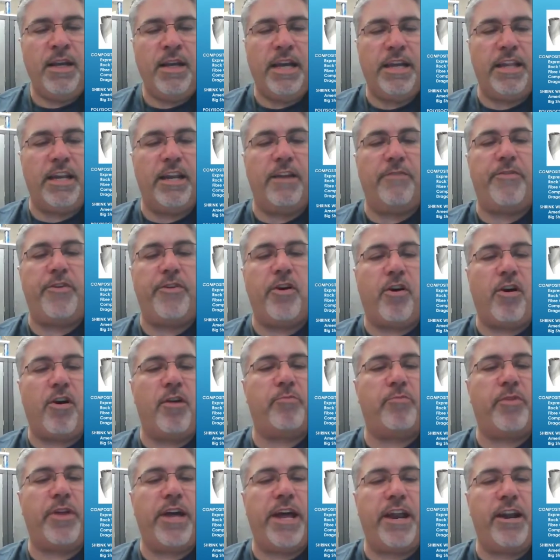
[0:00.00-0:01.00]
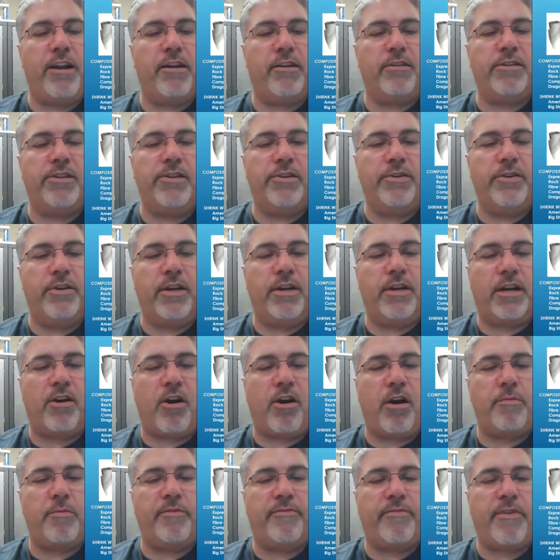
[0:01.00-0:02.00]
then if you are planning on doing a
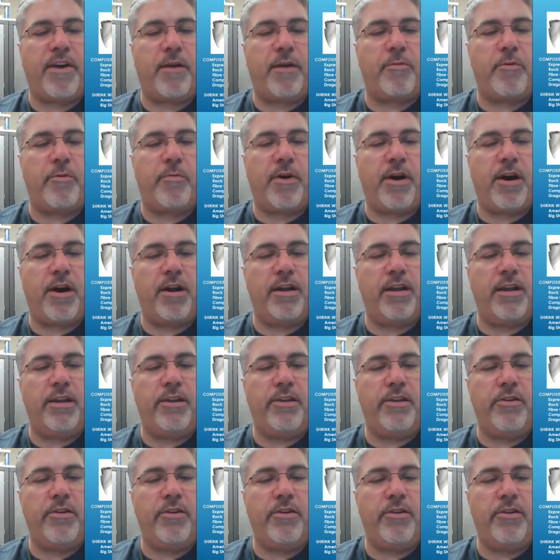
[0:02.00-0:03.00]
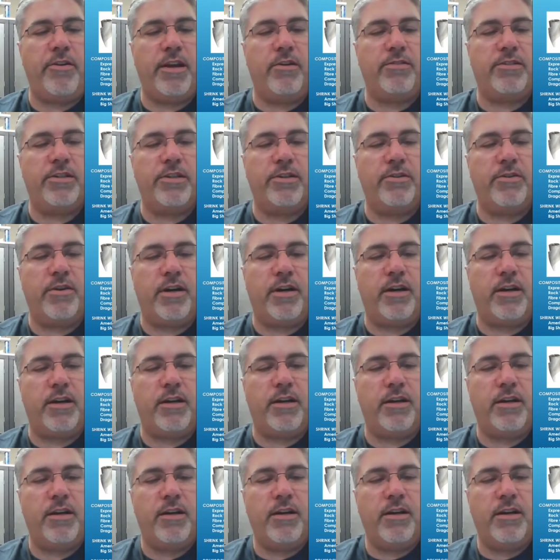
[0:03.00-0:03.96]
carbon fiber body, you can go to